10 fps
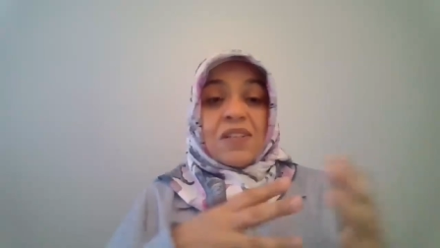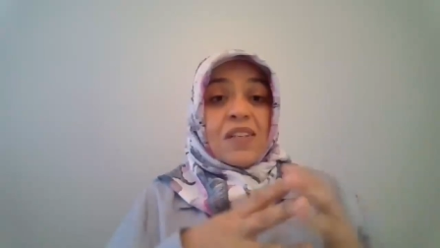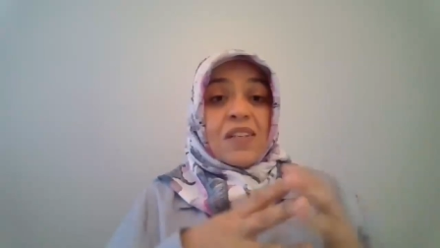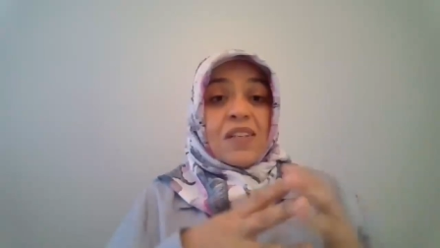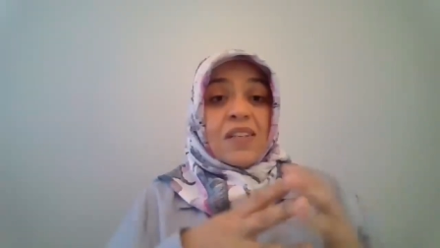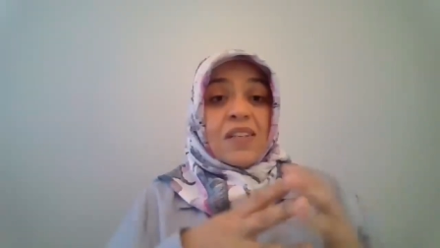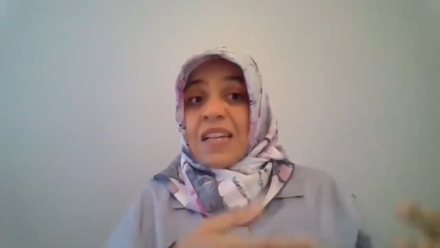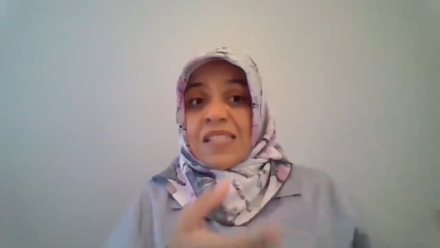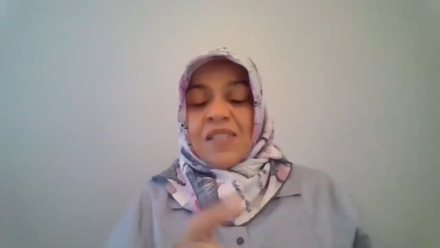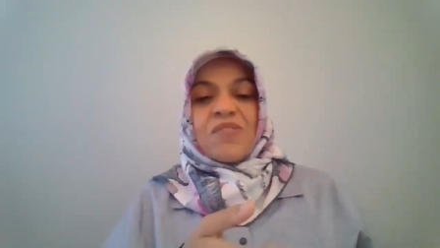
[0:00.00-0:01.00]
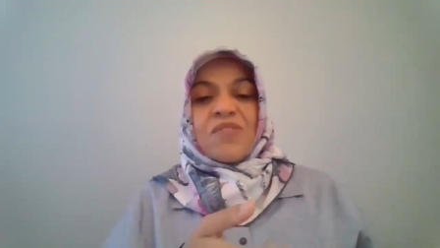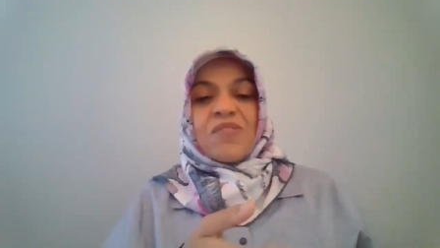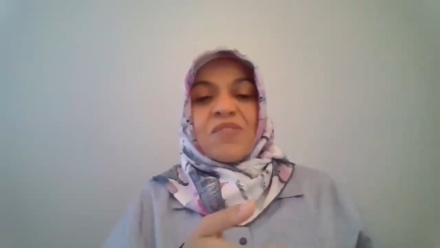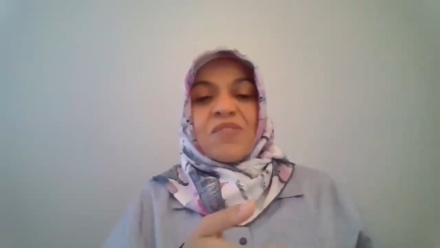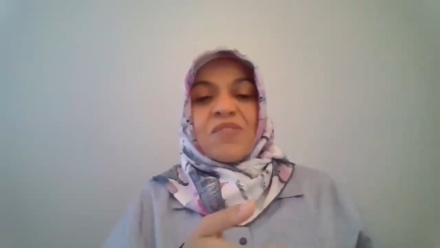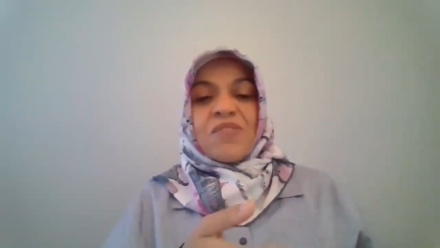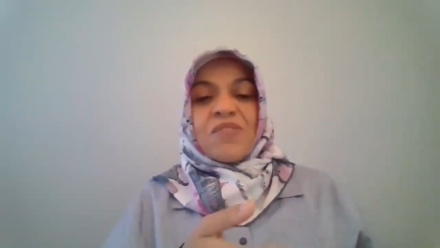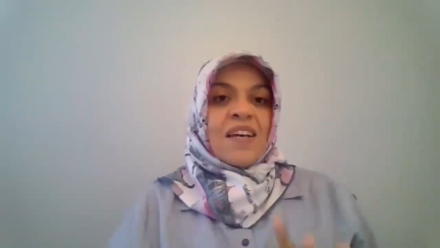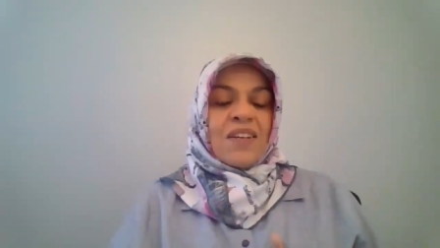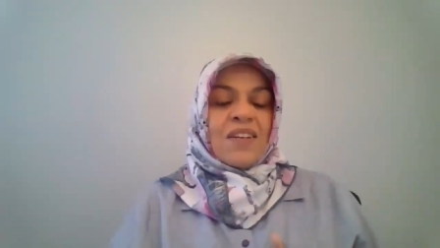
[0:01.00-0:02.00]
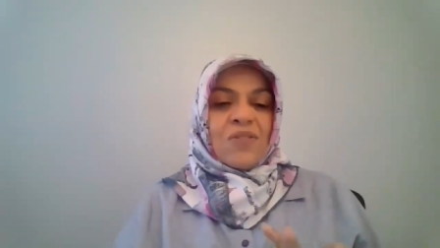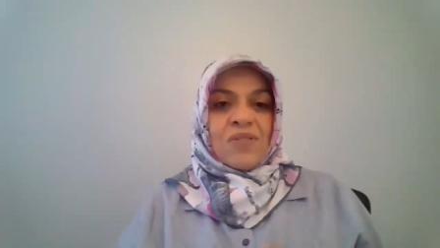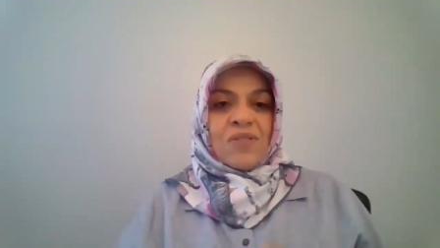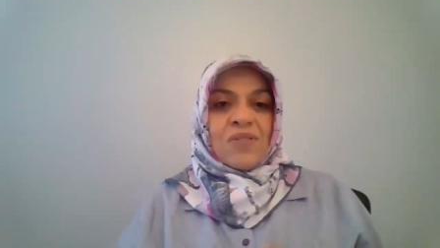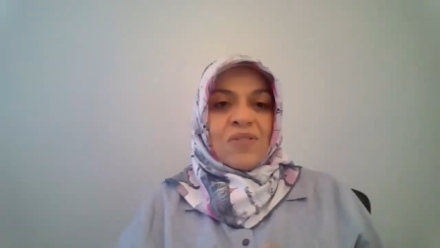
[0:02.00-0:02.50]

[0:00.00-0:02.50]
completely asymptomatic and diagnosed